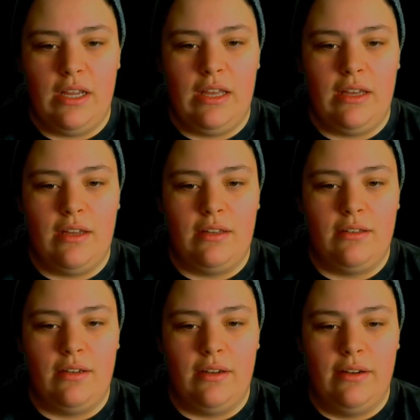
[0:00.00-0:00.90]

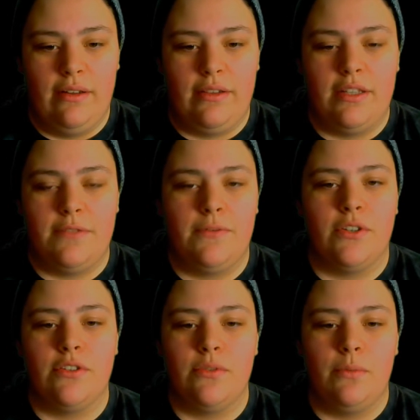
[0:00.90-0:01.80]
and this
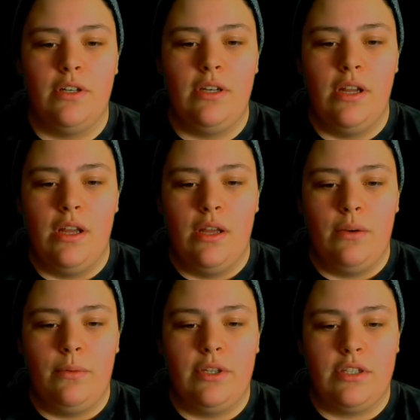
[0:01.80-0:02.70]
first one,
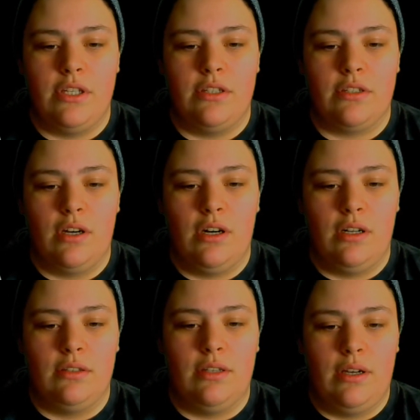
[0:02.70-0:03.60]
which is
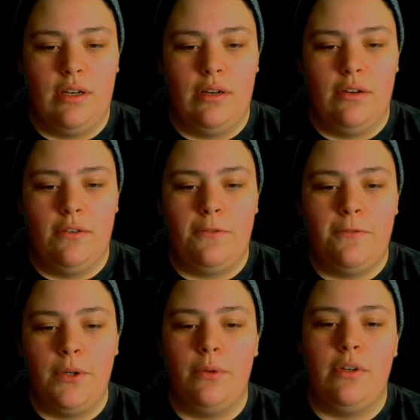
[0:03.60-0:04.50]
called
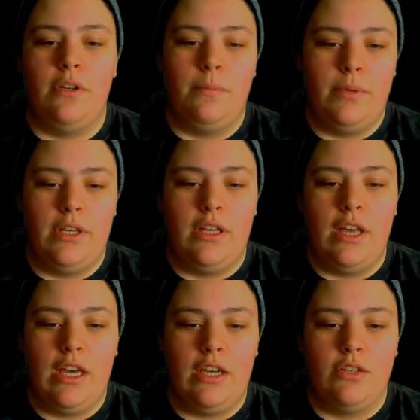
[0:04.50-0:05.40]
Food,
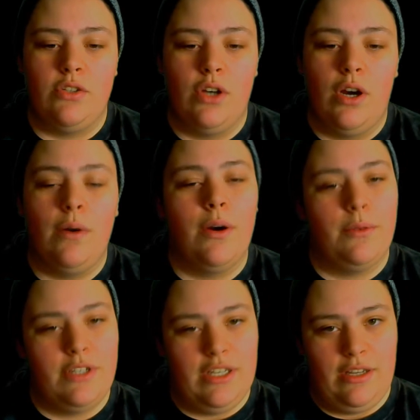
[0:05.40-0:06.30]

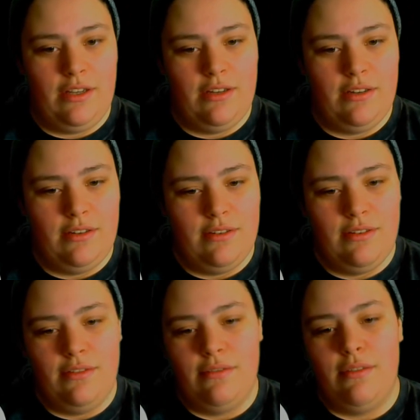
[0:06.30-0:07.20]
P-H-O-O-D,
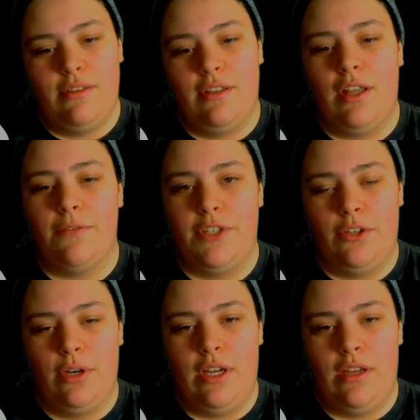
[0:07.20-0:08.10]
The Love
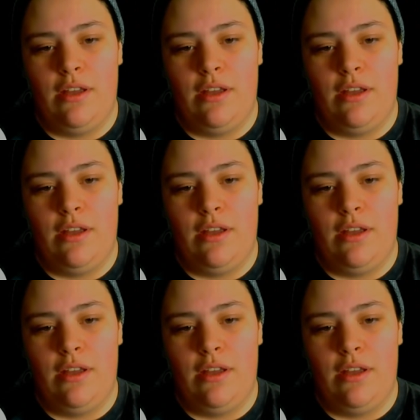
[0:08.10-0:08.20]
Degree,